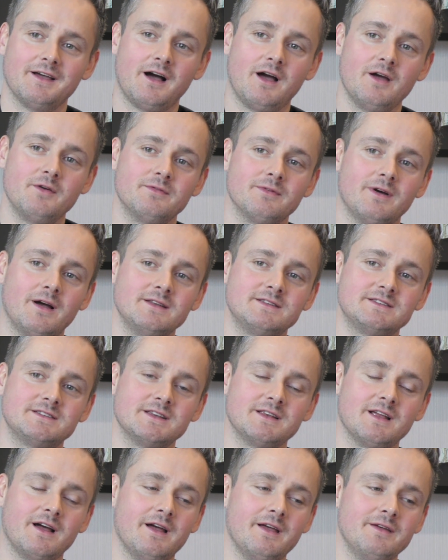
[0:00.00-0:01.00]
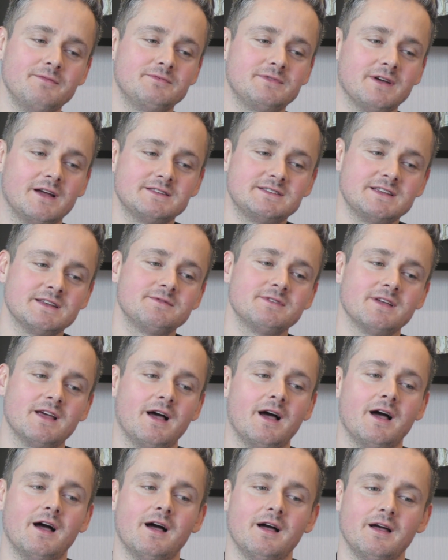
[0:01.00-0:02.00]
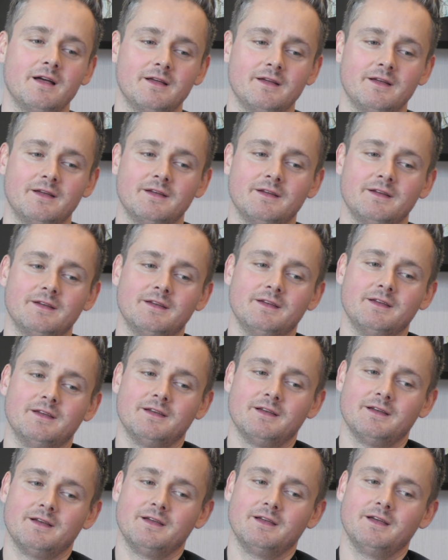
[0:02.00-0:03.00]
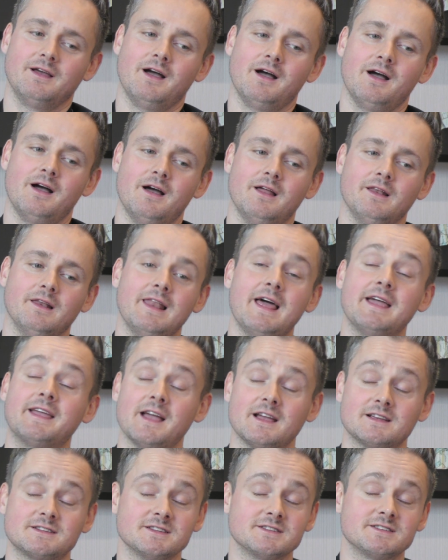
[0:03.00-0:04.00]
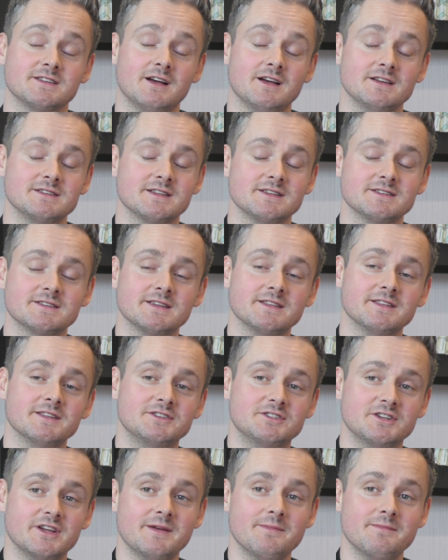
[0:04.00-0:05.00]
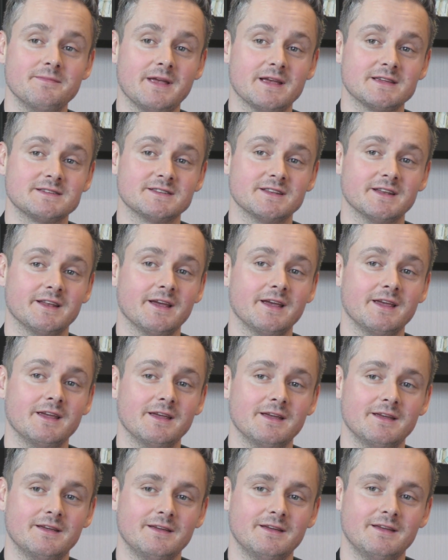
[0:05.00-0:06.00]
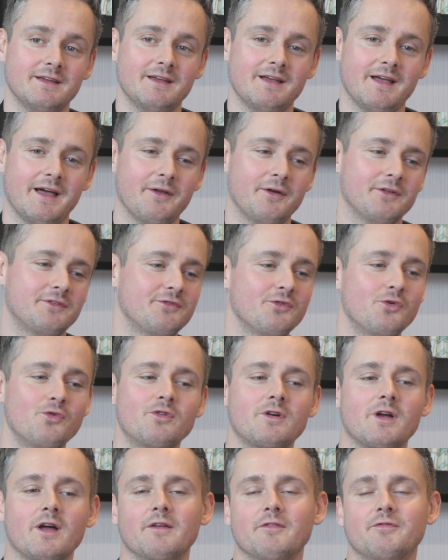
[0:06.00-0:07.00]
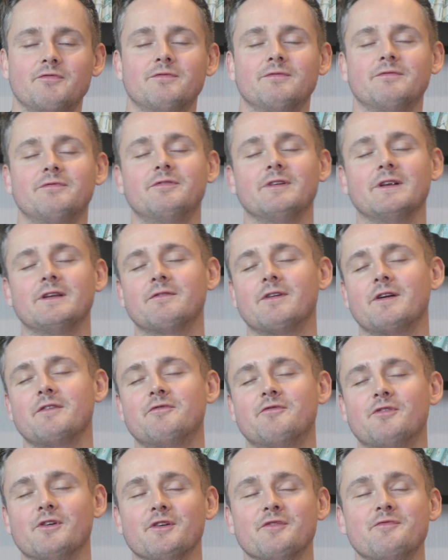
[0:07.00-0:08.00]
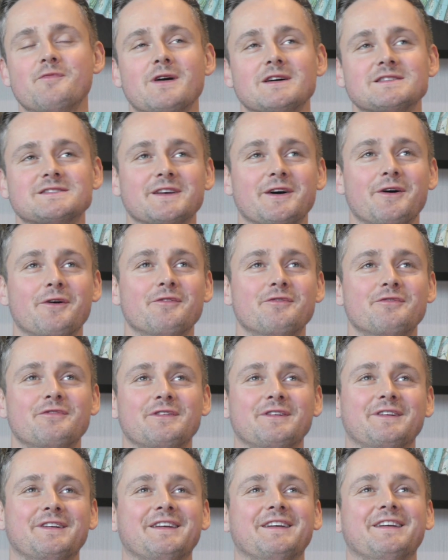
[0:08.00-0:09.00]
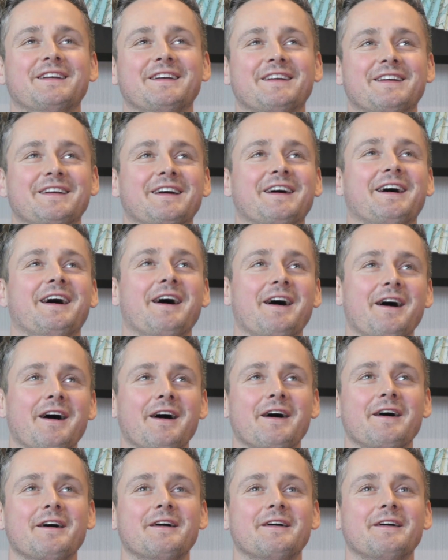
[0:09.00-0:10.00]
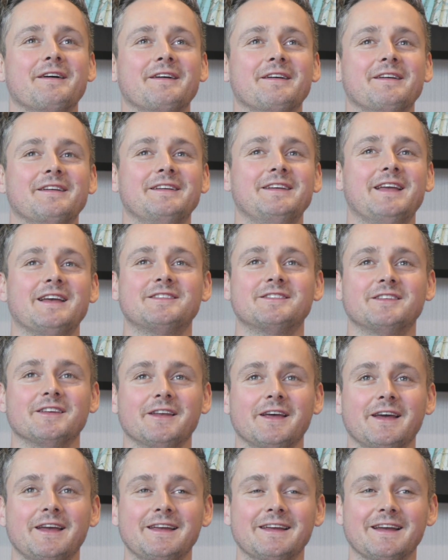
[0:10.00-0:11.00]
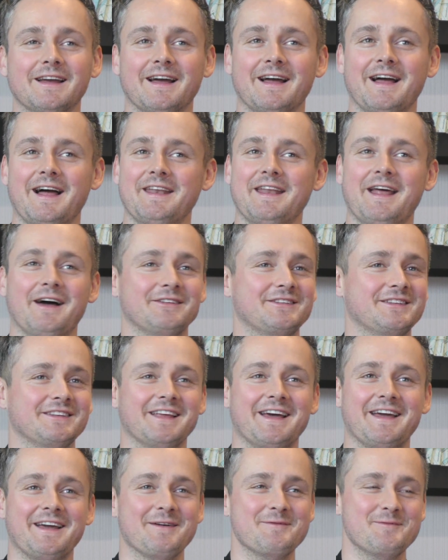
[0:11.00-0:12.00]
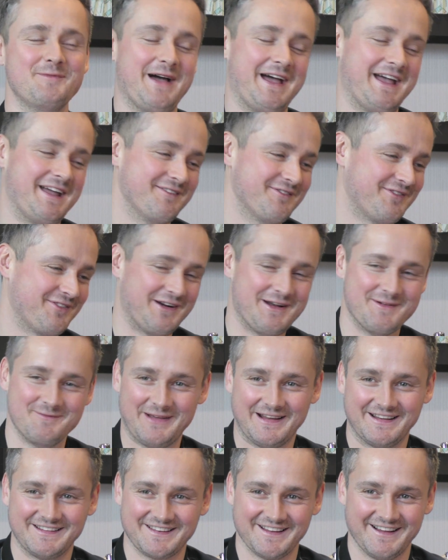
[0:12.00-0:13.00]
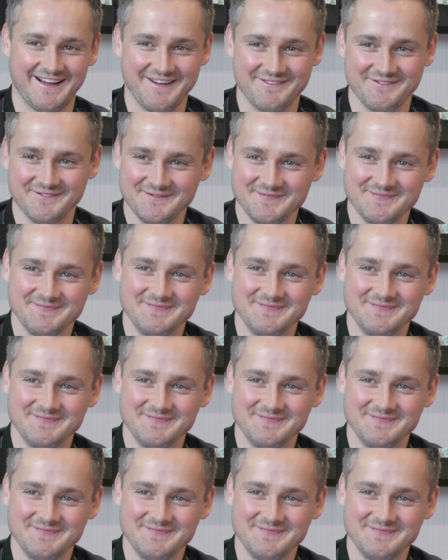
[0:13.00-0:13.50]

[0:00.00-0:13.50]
I, I did I, I did uh, uh, leg exercises okay. in the gym yesterday, and I was all kind of feeling very full of myself uh, yesterday, and now today I'm paying for it big time.